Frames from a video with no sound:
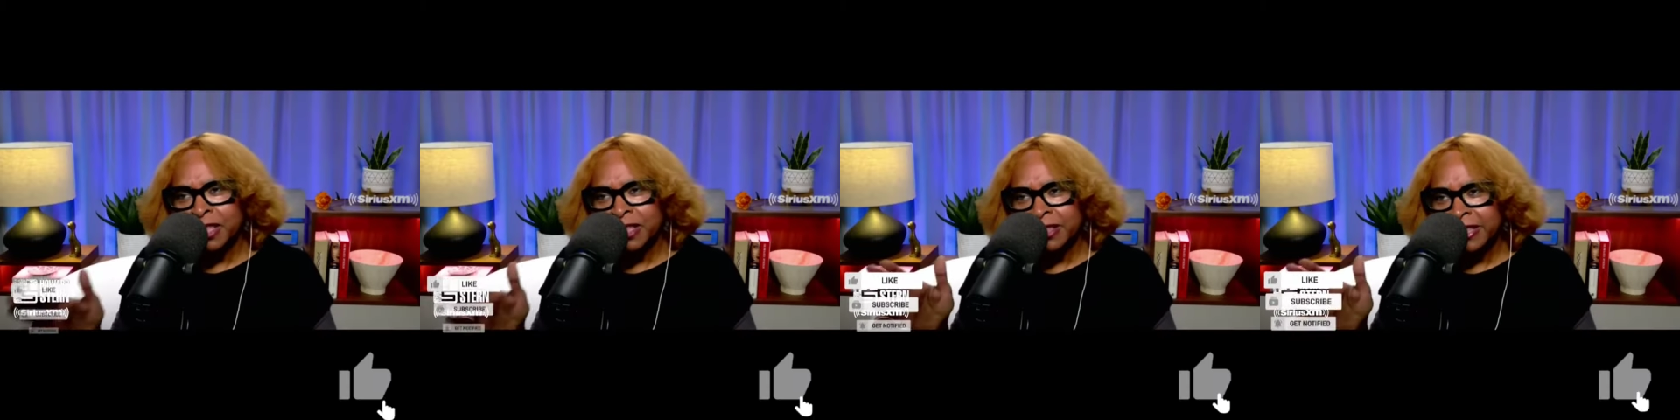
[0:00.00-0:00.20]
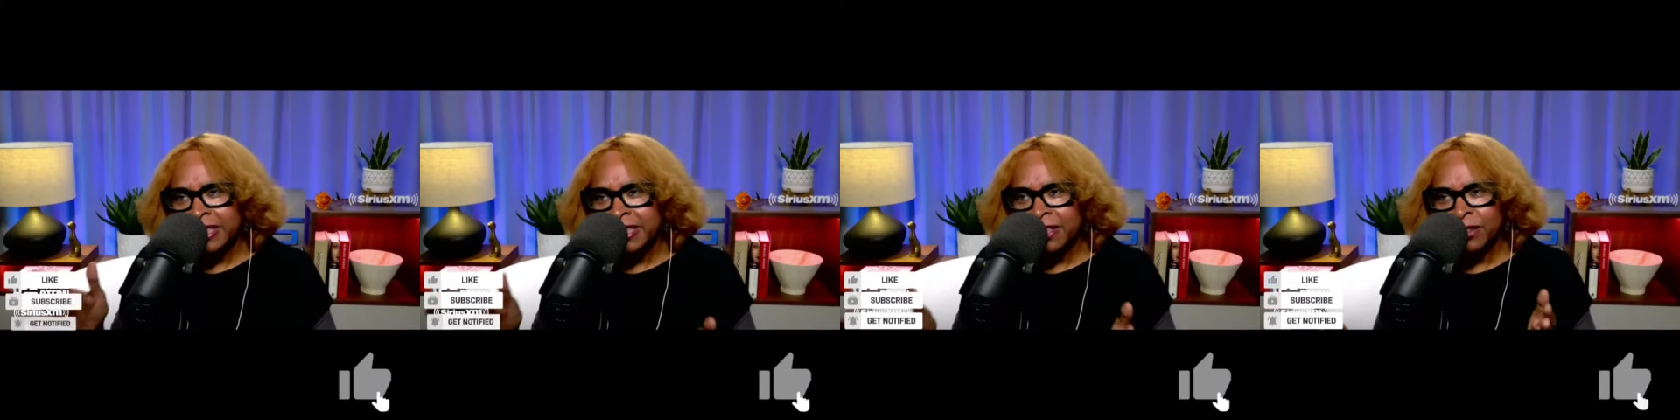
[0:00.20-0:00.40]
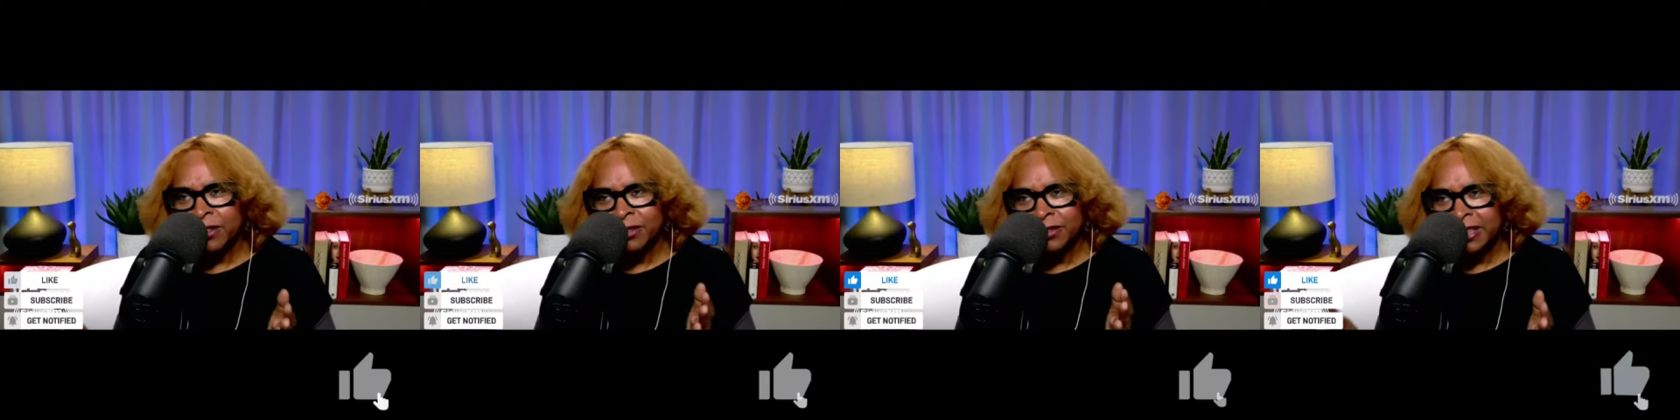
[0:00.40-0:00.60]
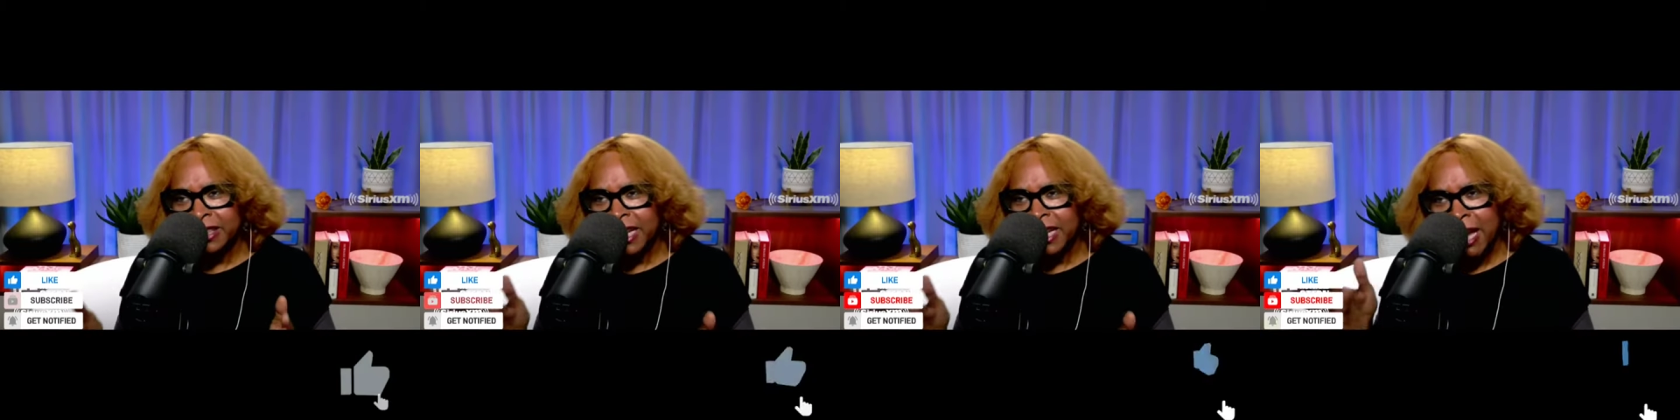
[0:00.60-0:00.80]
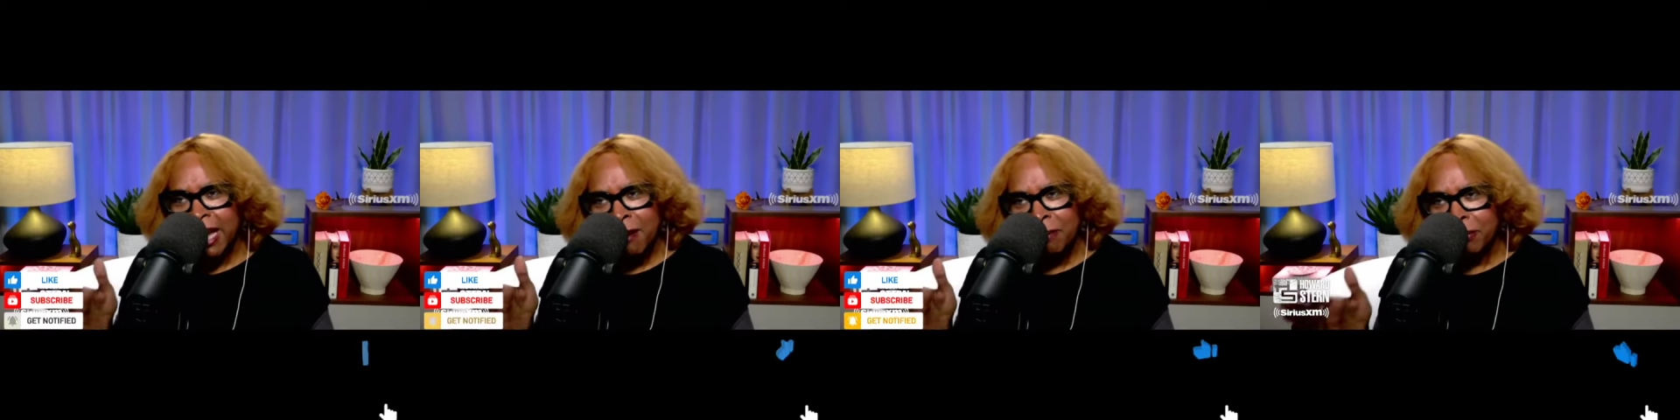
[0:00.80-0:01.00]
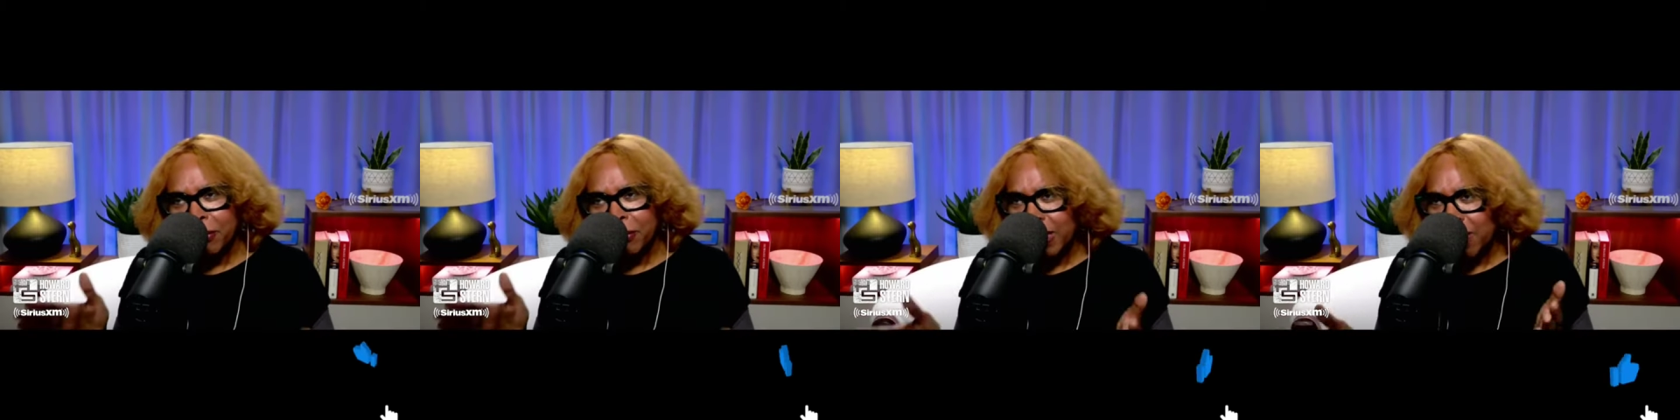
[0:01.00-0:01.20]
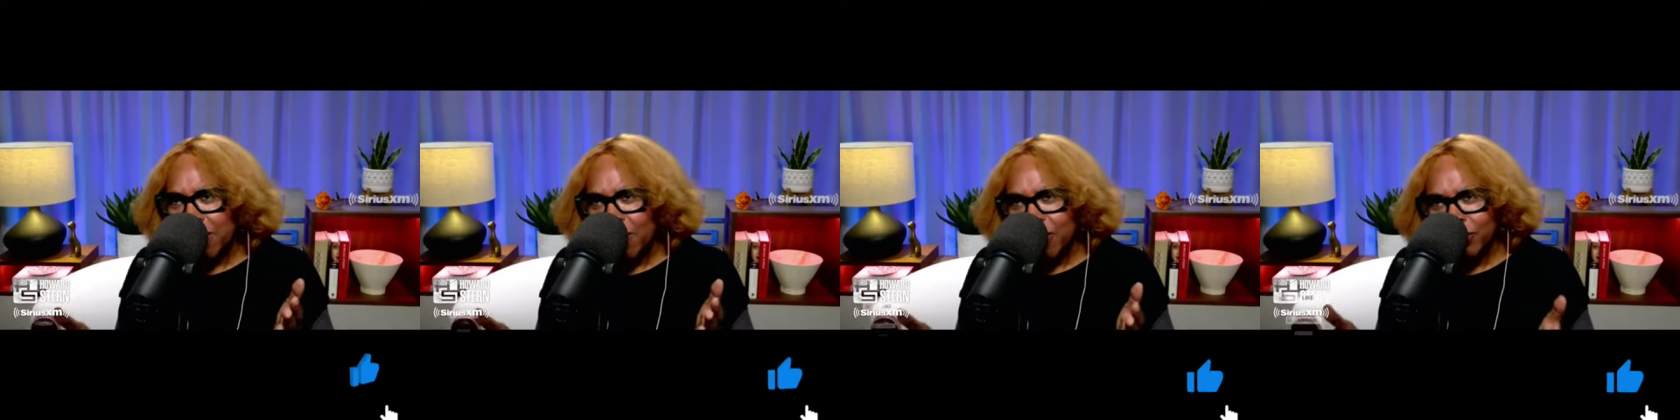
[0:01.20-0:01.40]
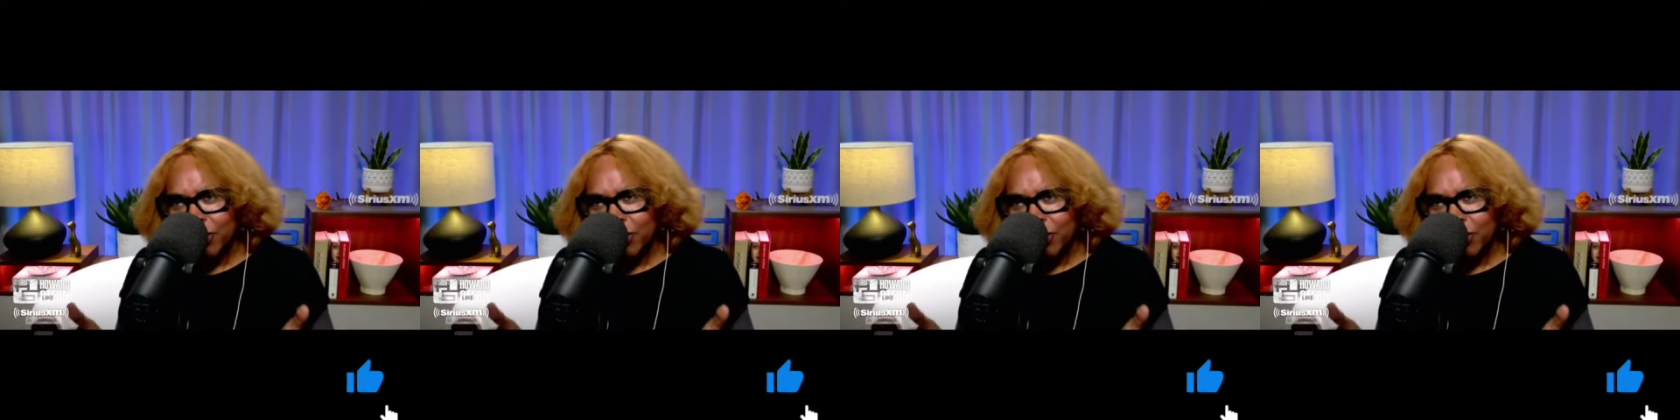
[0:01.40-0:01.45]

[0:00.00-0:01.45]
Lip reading: the Leo DiCaprio